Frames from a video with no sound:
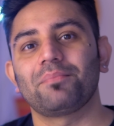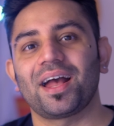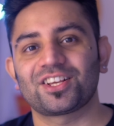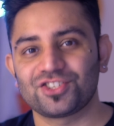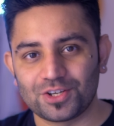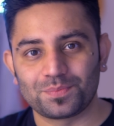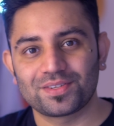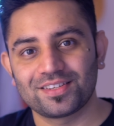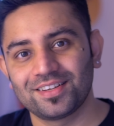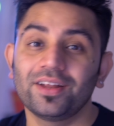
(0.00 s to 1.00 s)
Max
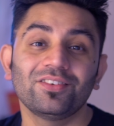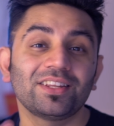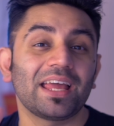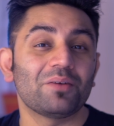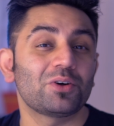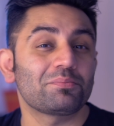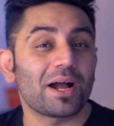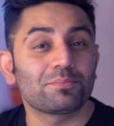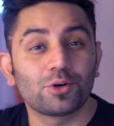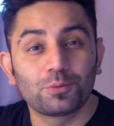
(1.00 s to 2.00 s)
chips, or even the M1
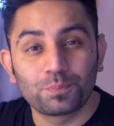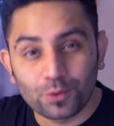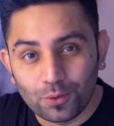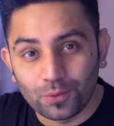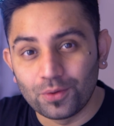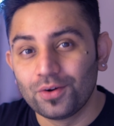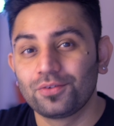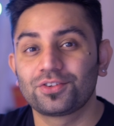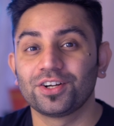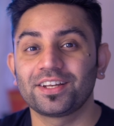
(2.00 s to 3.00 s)
MacBook Pro
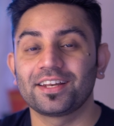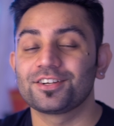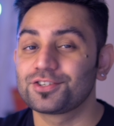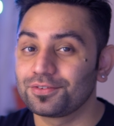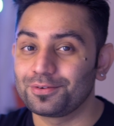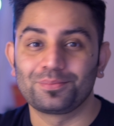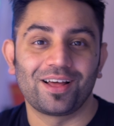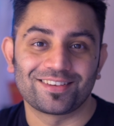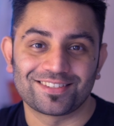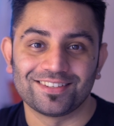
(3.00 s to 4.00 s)
13-inch from
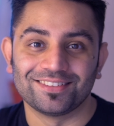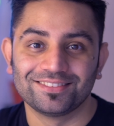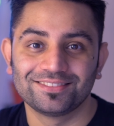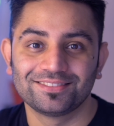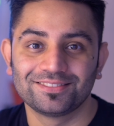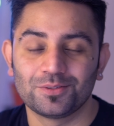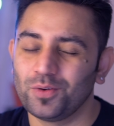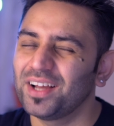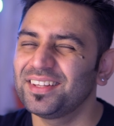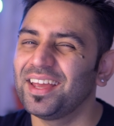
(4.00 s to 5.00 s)
last year.
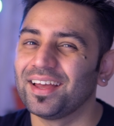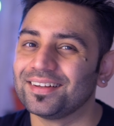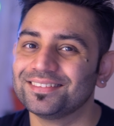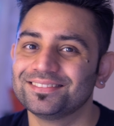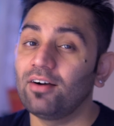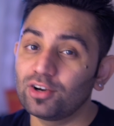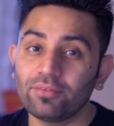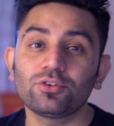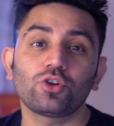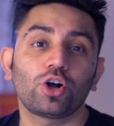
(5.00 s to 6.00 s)
Why the Air? I would
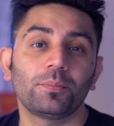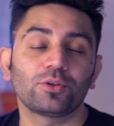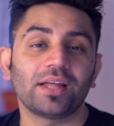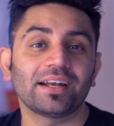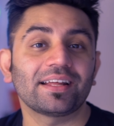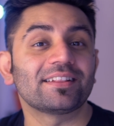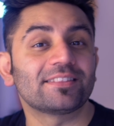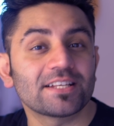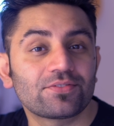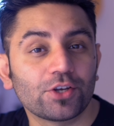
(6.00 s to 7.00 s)
love to talk about that in
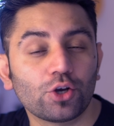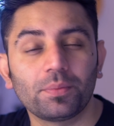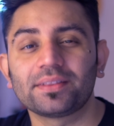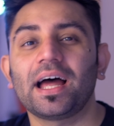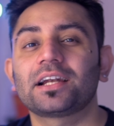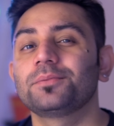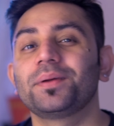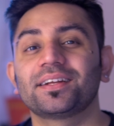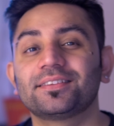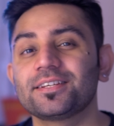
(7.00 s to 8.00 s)
this video, but that will
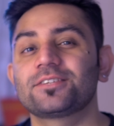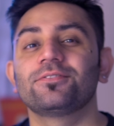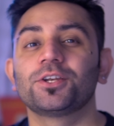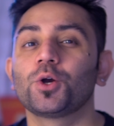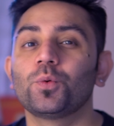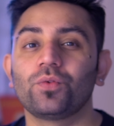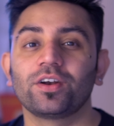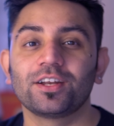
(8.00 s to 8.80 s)
make this video very